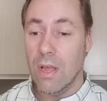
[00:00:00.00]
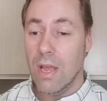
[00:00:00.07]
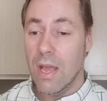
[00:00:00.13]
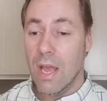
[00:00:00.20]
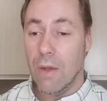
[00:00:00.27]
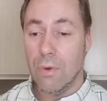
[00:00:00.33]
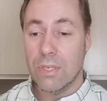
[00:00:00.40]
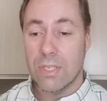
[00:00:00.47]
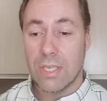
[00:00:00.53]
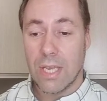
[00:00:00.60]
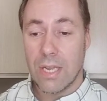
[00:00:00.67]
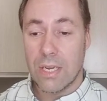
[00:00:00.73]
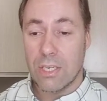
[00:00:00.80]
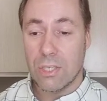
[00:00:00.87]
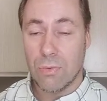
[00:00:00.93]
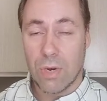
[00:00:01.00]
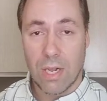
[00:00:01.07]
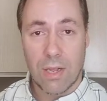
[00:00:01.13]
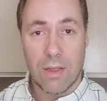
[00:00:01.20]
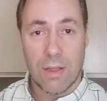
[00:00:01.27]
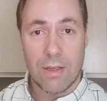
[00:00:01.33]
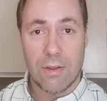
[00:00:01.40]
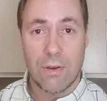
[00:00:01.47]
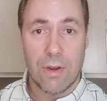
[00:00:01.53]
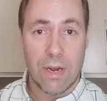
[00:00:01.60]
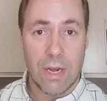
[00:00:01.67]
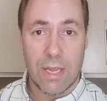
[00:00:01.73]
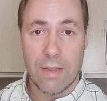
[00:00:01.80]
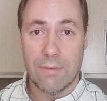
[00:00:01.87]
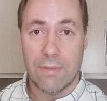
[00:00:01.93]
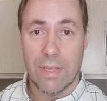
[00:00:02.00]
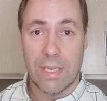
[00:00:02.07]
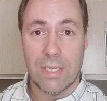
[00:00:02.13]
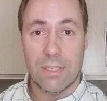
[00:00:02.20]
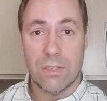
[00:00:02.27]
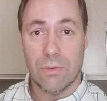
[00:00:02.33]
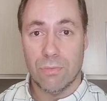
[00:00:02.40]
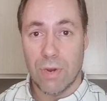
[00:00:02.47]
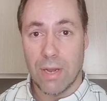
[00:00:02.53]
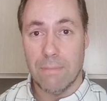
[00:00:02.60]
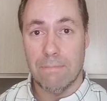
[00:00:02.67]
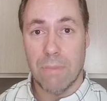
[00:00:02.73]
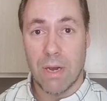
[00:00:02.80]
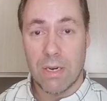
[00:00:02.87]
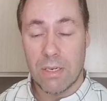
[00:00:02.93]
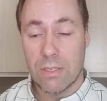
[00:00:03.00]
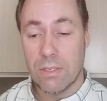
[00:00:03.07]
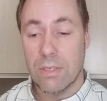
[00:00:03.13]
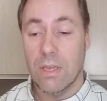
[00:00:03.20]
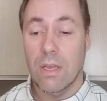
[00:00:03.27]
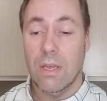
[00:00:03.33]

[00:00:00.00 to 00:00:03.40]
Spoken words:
And once again, you just want to click on any of these red buttons